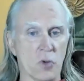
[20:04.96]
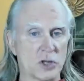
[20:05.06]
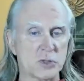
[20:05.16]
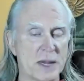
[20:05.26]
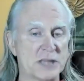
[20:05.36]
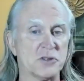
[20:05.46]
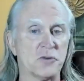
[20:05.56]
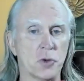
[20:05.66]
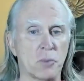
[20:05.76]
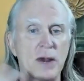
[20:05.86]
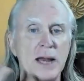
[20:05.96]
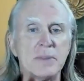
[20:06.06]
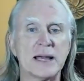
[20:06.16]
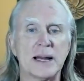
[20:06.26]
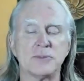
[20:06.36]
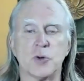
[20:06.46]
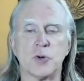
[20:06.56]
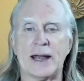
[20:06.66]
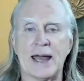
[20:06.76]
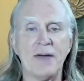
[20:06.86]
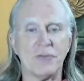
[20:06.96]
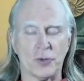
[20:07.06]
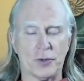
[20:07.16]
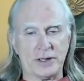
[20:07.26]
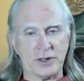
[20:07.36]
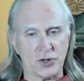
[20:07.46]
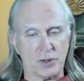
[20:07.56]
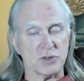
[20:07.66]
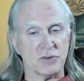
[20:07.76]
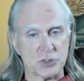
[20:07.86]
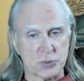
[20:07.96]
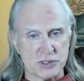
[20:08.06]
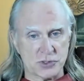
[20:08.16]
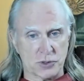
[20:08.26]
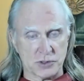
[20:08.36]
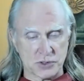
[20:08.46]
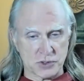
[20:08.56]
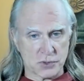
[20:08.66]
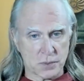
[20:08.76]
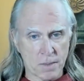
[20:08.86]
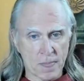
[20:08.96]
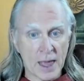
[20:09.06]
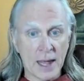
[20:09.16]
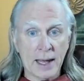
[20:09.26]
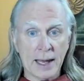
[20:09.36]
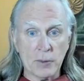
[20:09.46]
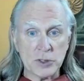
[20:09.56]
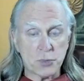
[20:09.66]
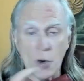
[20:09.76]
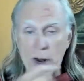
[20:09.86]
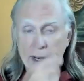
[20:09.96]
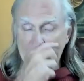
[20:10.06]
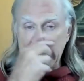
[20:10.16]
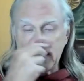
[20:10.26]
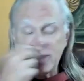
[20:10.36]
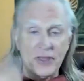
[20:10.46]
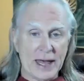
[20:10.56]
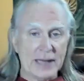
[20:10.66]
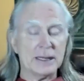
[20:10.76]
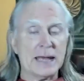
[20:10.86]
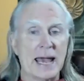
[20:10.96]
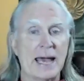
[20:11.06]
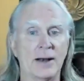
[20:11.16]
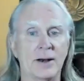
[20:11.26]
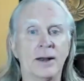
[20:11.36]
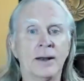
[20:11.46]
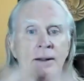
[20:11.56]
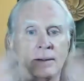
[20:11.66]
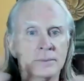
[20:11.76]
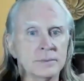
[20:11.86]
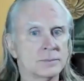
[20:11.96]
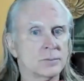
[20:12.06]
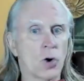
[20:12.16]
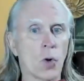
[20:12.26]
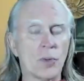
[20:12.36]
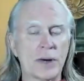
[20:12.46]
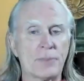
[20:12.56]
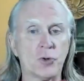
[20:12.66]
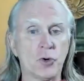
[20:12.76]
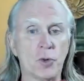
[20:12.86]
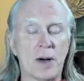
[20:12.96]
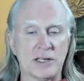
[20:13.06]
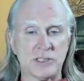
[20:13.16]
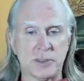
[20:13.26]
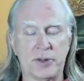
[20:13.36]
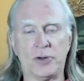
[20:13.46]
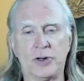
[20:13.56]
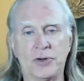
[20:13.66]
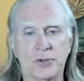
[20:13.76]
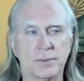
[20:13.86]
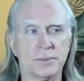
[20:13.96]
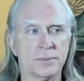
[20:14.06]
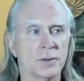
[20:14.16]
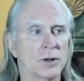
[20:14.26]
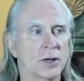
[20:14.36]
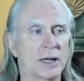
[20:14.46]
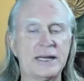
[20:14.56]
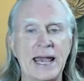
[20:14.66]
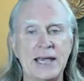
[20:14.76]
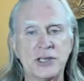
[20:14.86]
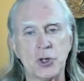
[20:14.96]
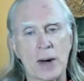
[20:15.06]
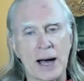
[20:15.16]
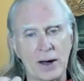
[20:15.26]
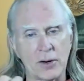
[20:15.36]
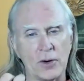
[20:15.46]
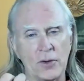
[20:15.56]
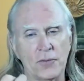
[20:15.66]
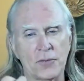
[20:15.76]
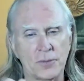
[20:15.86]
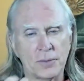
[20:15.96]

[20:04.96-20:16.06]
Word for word: more expansive. Your brain becomes quite affluent in terms of its resources, which point it then can open up to new possibilities. It takes you out of